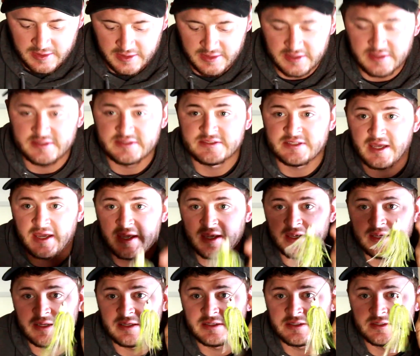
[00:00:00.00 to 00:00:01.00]
is
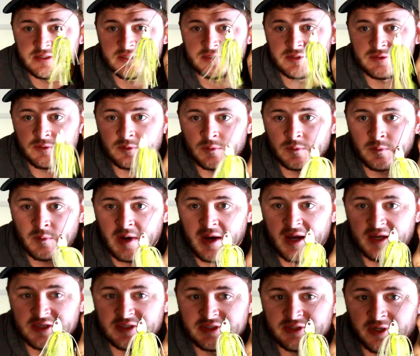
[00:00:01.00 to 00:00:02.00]
a
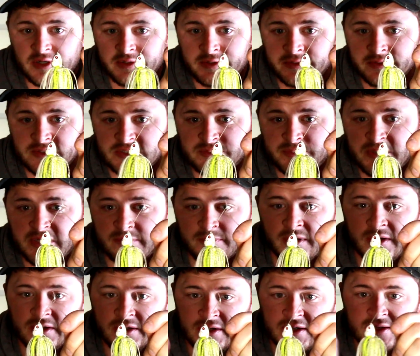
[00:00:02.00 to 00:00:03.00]
white and chartreuse
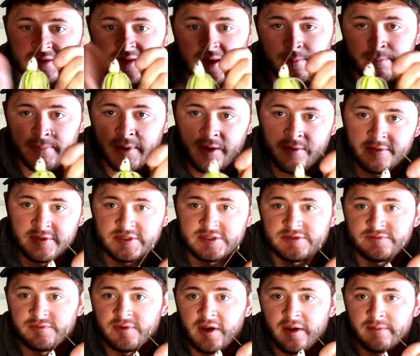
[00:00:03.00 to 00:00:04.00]
spinnerbait. You get that bonus
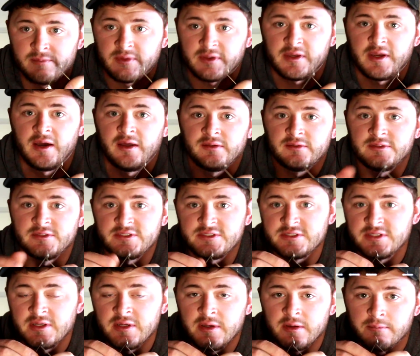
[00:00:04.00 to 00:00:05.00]
from the
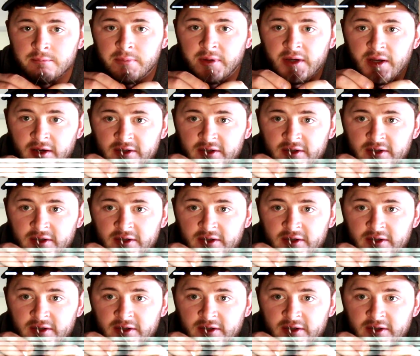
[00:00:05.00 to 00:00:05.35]
colors, but